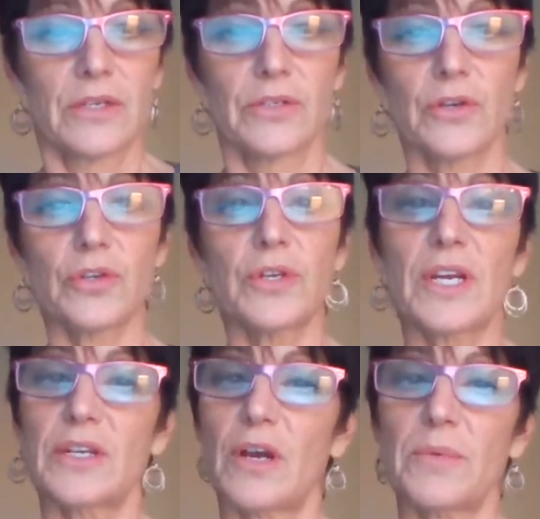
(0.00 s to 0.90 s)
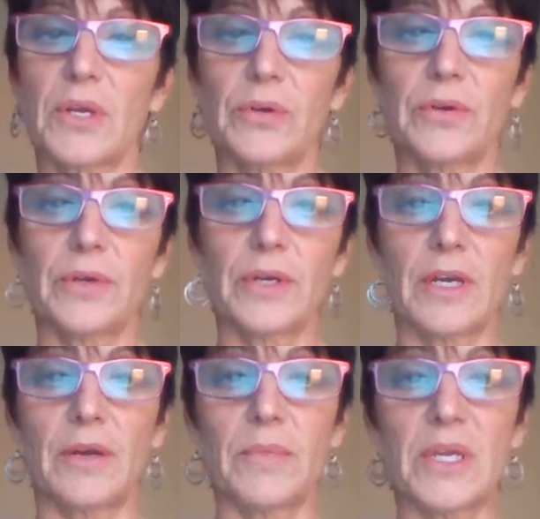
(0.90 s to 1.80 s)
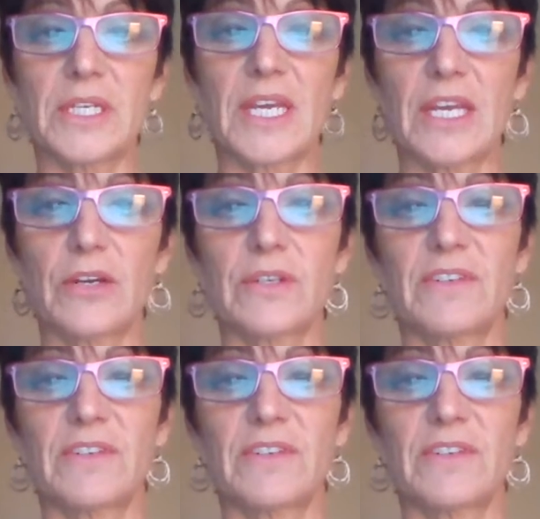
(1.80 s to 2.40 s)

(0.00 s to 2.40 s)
Social and economical indicators